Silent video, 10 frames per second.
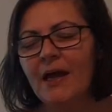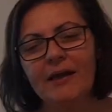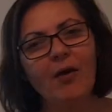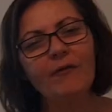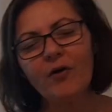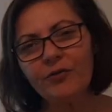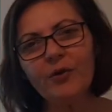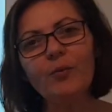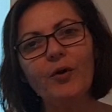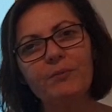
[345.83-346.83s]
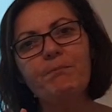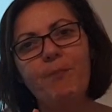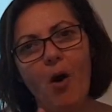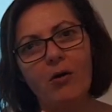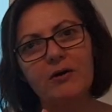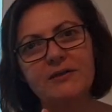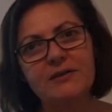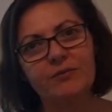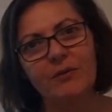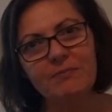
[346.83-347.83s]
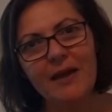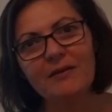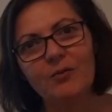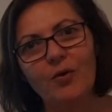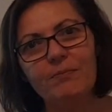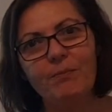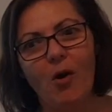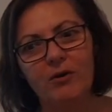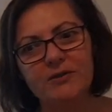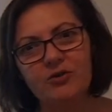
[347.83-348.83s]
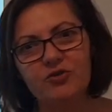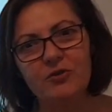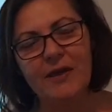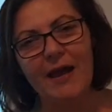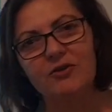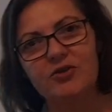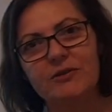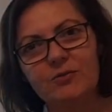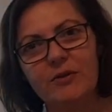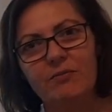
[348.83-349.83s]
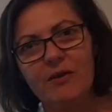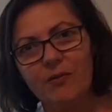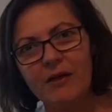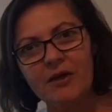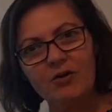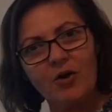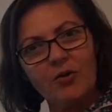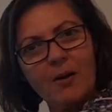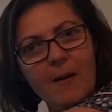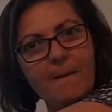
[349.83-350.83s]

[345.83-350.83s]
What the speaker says: Now I've got the word box. We made the word box. You do the actions with me. Ready? Go.